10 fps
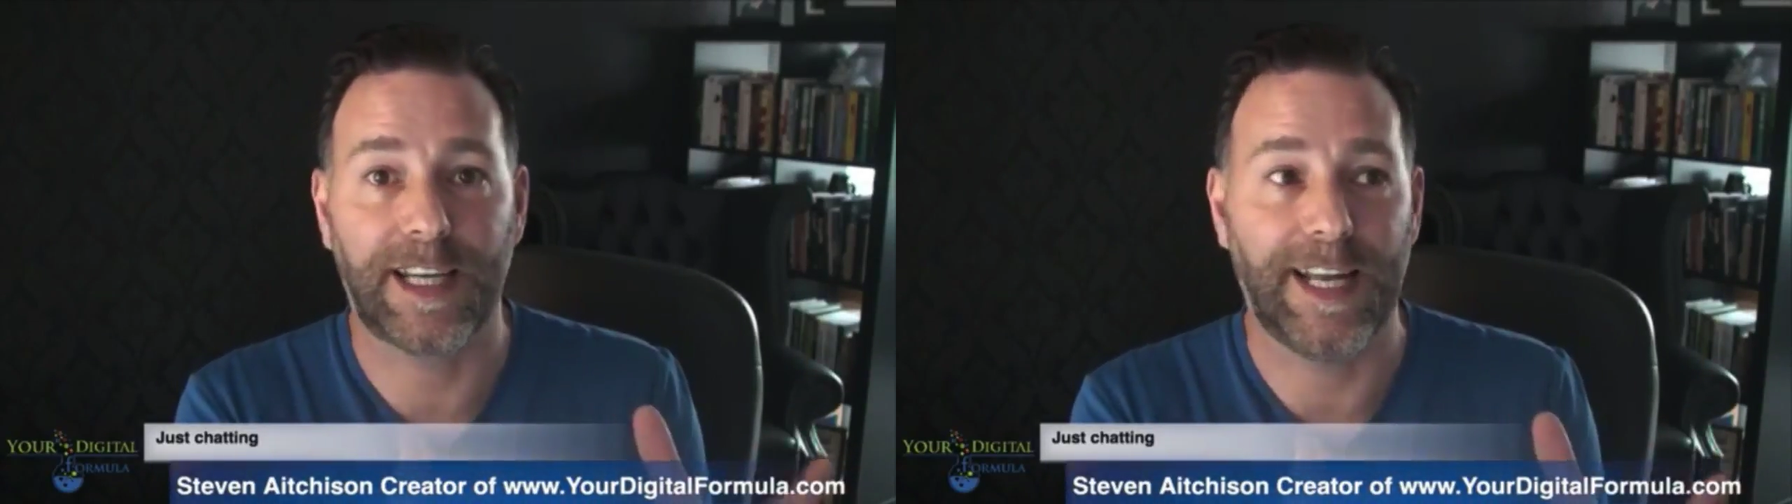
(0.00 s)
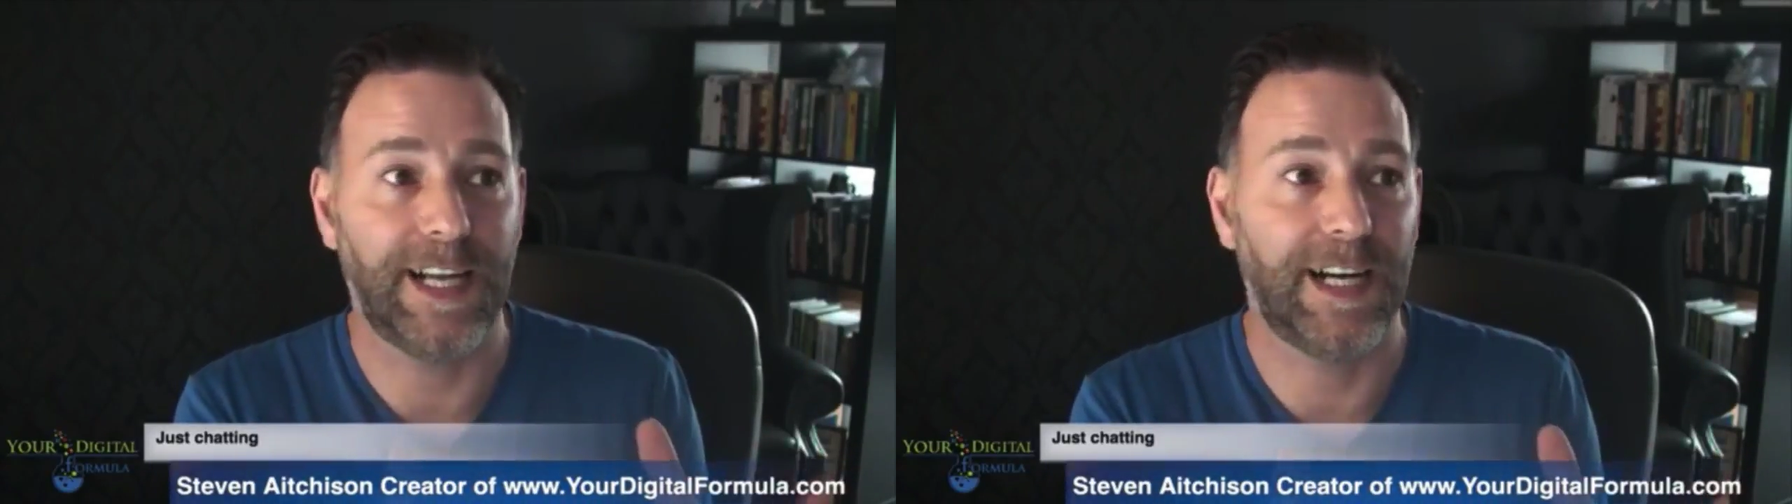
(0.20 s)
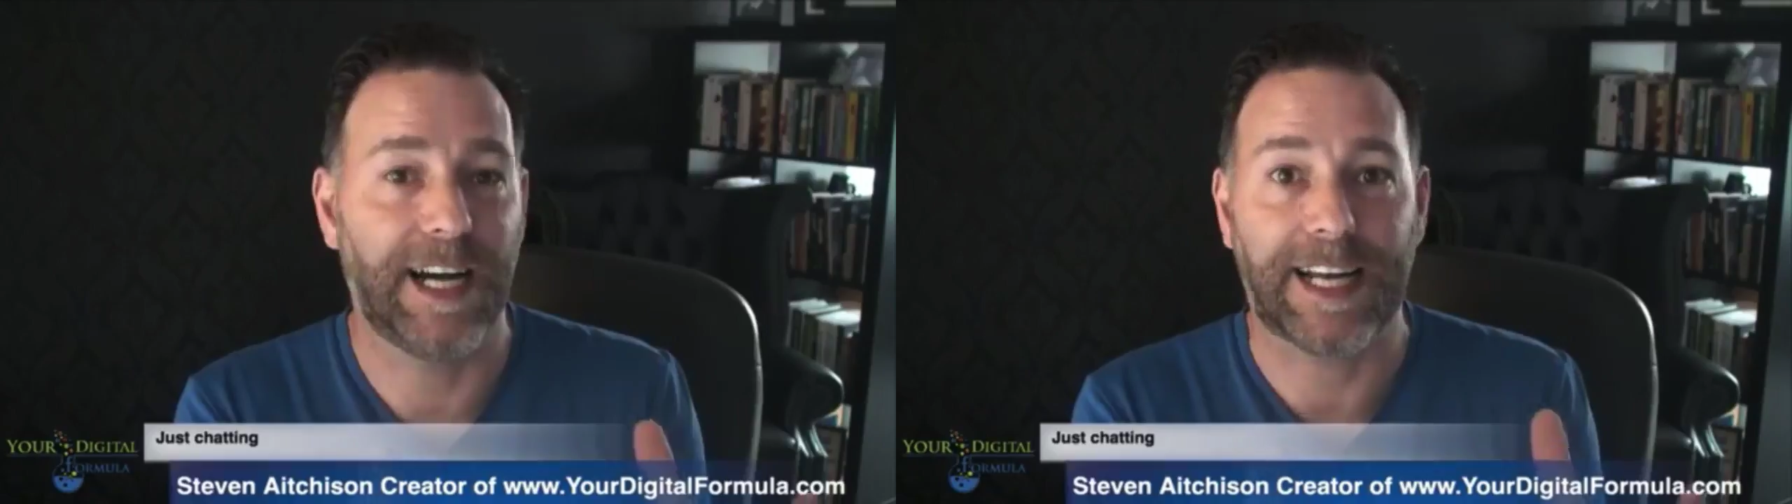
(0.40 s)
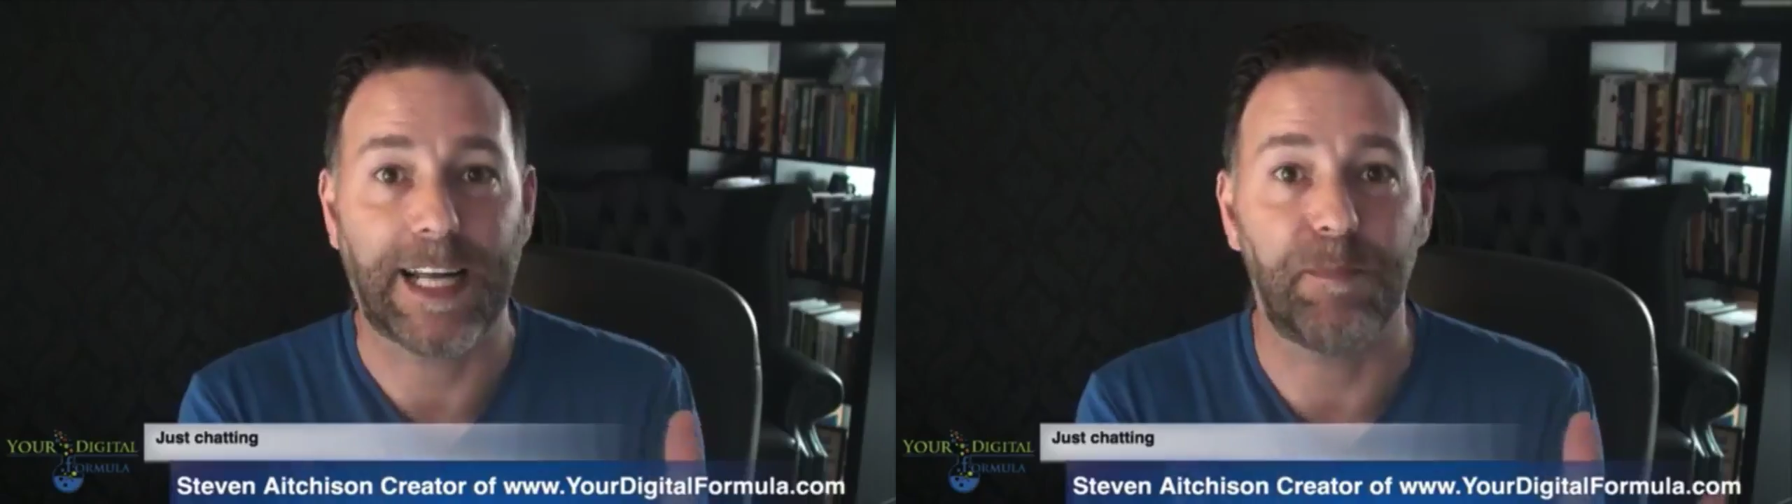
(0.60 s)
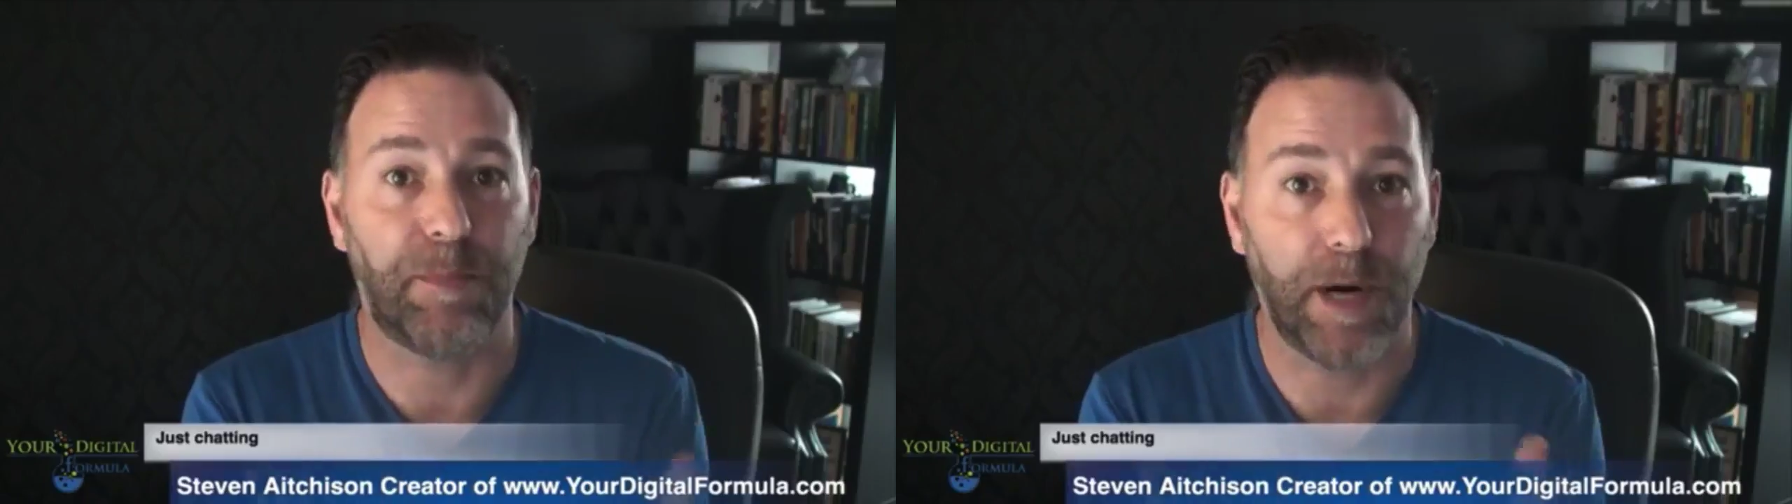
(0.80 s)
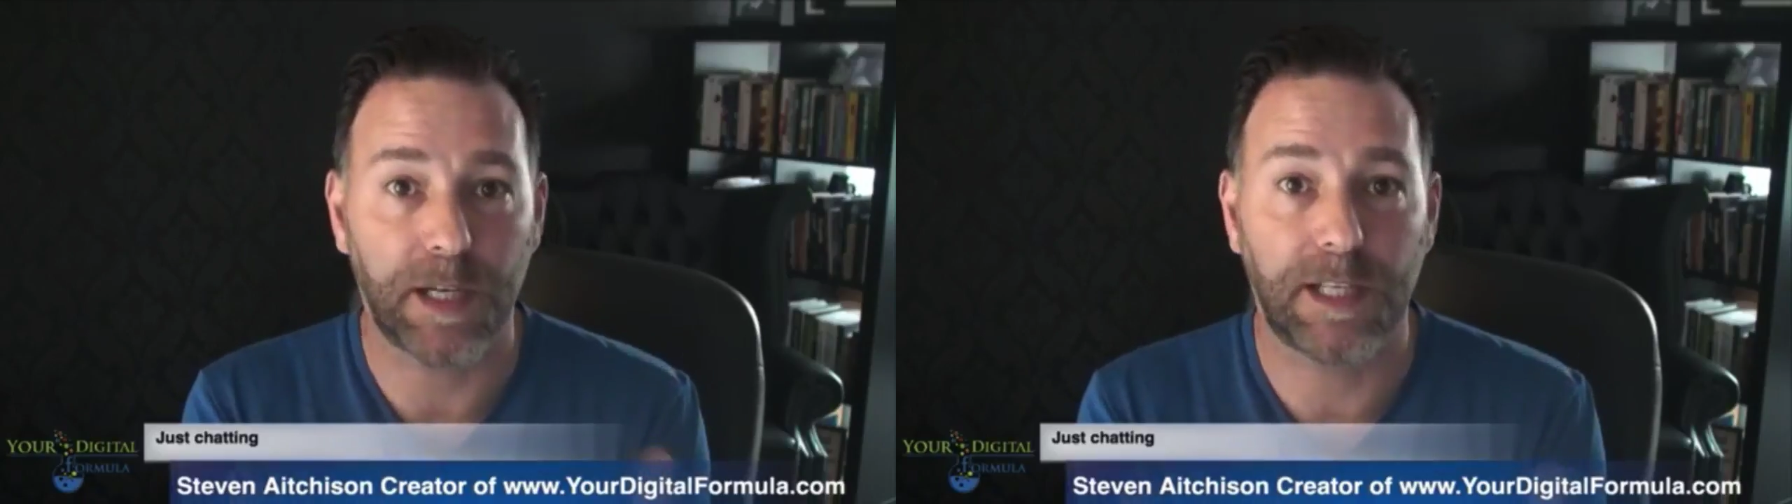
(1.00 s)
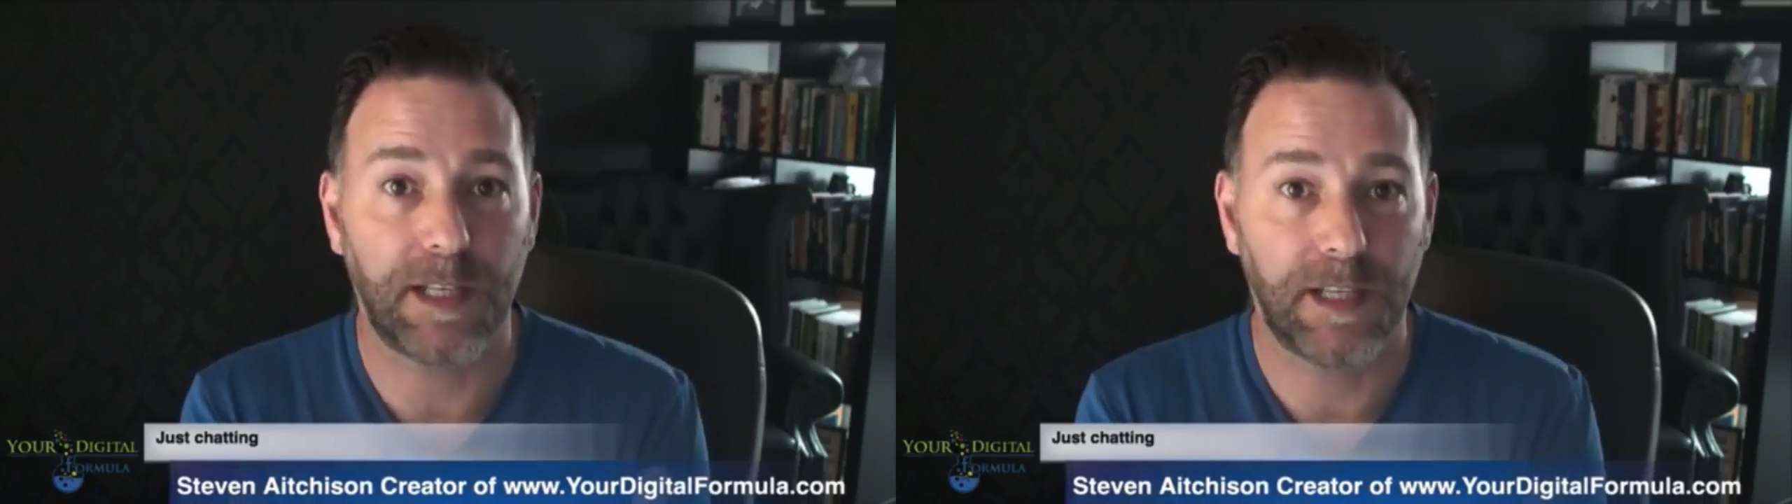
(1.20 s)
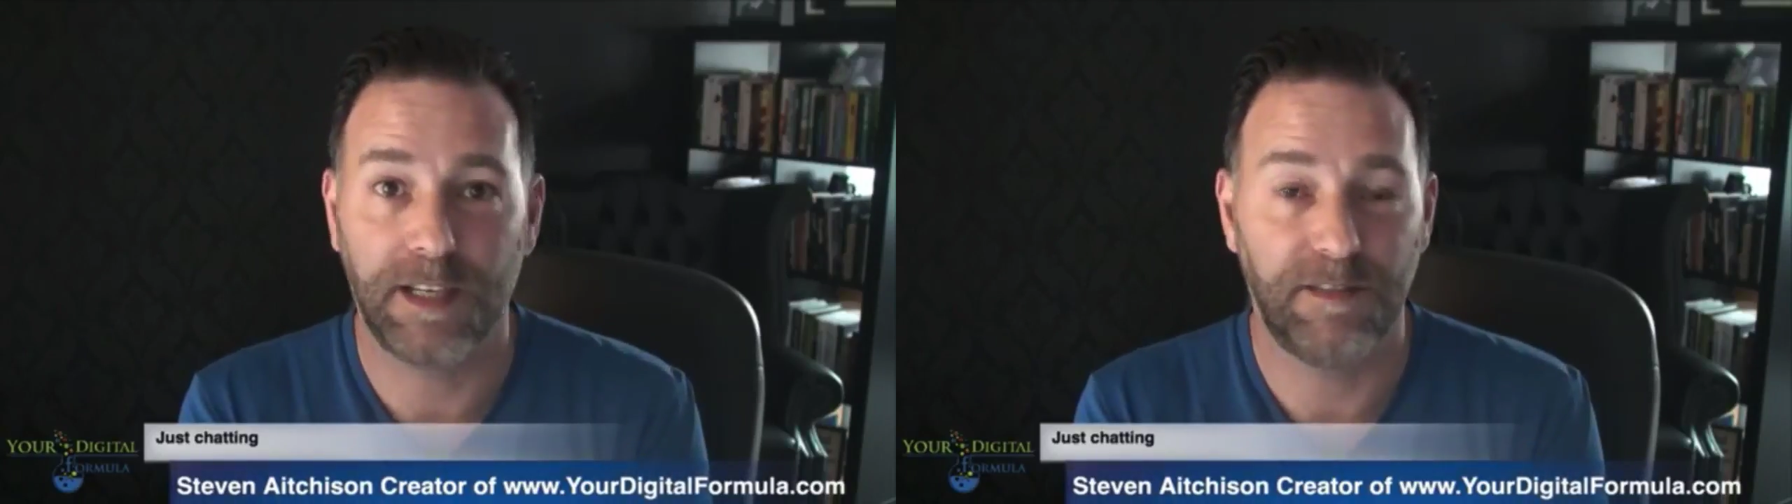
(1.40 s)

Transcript: getting a, a great butt,